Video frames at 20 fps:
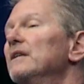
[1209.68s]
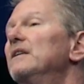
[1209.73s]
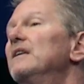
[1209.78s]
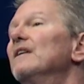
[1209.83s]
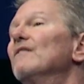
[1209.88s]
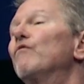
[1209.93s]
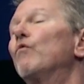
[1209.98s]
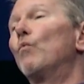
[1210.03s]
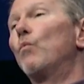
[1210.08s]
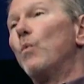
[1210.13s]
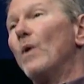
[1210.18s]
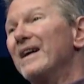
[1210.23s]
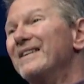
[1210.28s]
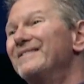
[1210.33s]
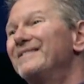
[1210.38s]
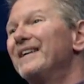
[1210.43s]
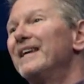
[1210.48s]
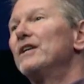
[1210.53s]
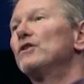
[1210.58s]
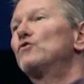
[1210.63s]
Give one
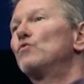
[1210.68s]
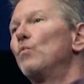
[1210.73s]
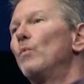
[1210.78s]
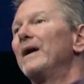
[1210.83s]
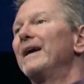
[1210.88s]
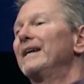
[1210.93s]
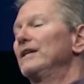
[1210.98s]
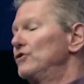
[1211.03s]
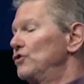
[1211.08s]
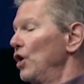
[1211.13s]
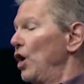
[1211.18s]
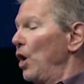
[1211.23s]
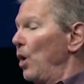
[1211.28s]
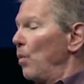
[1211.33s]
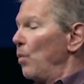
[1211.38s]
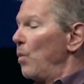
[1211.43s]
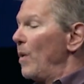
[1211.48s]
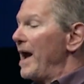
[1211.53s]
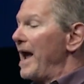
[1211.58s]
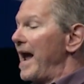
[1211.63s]
day's wage
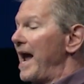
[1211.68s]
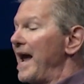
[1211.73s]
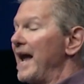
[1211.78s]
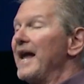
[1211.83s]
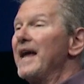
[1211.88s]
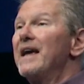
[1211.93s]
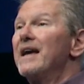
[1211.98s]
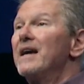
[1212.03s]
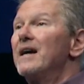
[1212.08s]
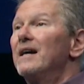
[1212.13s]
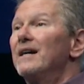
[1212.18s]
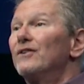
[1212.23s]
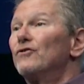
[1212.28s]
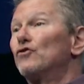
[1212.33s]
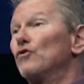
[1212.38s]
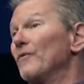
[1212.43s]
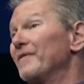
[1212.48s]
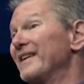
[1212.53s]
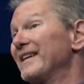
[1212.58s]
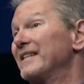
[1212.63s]
away
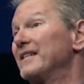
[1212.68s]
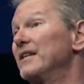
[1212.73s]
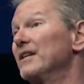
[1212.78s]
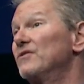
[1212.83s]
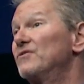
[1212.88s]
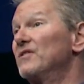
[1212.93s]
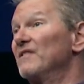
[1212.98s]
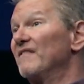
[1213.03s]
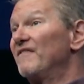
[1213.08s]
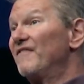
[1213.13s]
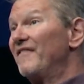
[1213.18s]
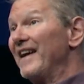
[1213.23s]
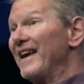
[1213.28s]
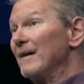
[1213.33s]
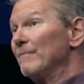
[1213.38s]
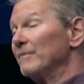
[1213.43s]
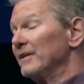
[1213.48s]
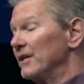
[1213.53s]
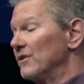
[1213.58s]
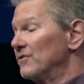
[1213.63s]
so that kids and
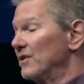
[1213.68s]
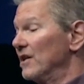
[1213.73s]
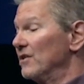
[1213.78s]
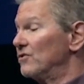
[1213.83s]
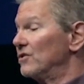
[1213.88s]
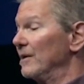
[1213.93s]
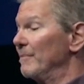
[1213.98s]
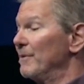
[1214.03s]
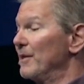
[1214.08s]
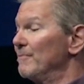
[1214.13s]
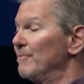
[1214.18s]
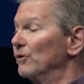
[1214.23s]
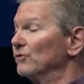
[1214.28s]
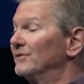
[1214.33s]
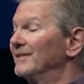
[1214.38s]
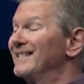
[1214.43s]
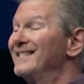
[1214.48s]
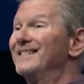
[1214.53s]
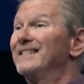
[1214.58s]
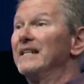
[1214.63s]
families in some of the
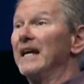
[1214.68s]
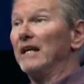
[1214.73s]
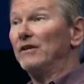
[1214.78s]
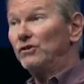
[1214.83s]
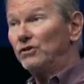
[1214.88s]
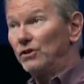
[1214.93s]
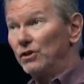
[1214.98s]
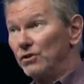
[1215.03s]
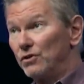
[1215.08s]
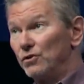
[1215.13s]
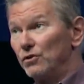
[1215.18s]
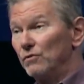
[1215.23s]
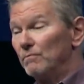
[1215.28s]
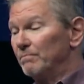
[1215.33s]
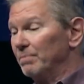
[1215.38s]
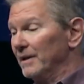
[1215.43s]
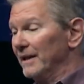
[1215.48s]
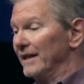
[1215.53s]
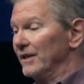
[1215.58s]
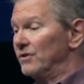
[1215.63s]
most destitute
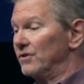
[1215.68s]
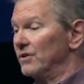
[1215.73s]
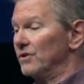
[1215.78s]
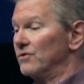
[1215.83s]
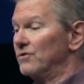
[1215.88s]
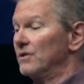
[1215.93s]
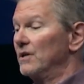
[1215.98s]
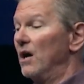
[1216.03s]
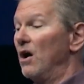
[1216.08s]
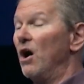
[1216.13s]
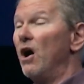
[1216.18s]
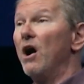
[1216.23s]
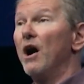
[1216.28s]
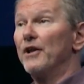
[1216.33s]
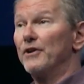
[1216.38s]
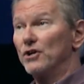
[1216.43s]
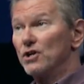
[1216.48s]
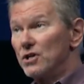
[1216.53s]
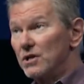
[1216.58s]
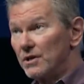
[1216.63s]
places
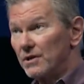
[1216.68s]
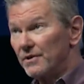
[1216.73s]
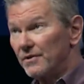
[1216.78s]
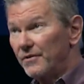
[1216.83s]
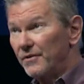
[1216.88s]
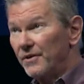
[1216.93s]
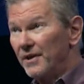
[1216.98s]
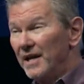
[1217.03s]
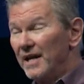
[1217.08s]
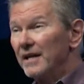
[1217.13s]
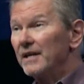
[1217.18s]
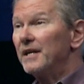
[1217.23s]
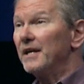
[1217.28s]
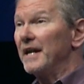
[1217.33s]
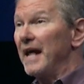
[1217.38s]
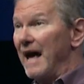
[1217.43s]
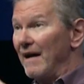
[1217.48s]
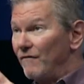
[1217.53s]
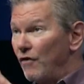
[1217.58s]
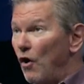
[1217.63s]
on earth can
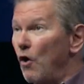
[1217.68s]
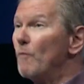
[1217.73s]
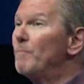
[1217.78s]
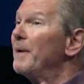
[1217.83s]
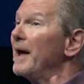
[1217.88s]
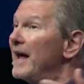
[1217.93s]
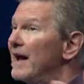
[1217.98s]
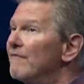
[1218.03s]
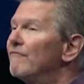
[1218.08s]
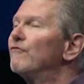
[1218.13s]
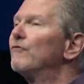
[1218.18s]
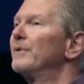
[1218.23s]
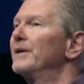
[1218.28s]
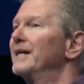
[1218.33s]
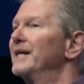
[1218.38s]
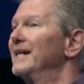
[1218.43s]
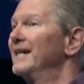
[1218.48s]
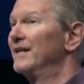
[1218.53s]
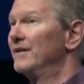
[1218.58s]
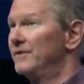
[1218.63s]
have hope
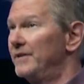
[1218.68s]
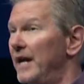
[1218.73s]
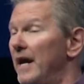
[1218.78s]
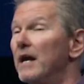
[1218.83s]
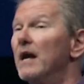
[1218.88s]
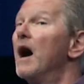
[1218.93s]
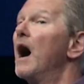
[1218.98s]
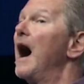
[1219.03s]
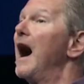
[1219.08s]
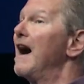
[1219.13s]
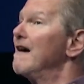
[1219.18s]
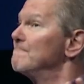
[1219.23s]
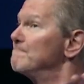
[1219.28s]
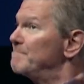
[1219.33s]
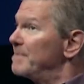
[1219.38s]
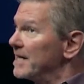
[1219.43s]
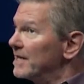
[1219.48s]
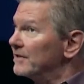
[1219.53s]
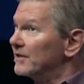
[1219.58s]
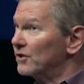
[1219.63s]
every day. I've
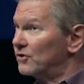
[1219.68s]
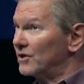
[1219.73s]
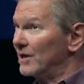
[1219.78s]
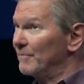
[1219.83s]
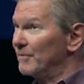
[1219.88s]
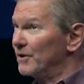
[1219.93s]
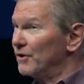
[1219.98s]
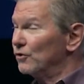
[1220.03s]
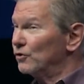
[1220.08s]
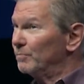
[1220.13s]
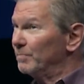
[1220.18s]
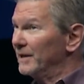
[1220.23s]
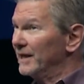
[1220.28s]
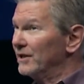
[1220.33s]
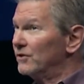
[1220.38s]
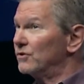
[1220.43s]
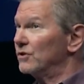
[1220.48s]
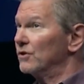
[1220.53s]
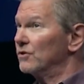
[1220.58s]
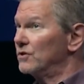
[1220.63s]
been to some of those
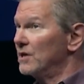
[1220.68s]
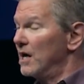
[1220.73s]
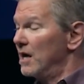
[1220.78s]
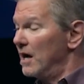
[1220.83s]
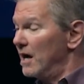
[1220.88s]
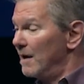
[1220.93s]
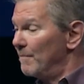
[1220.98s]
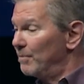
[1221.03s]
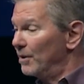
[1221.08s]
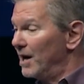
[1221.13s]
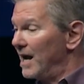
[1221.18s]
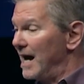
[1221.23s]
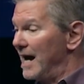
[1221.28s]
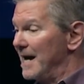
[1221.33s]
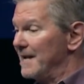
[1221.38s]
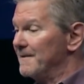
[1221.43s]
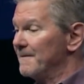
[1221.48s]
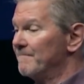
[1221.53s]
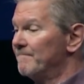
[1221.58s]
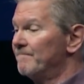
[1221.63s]
places
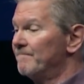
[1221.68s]
abroad.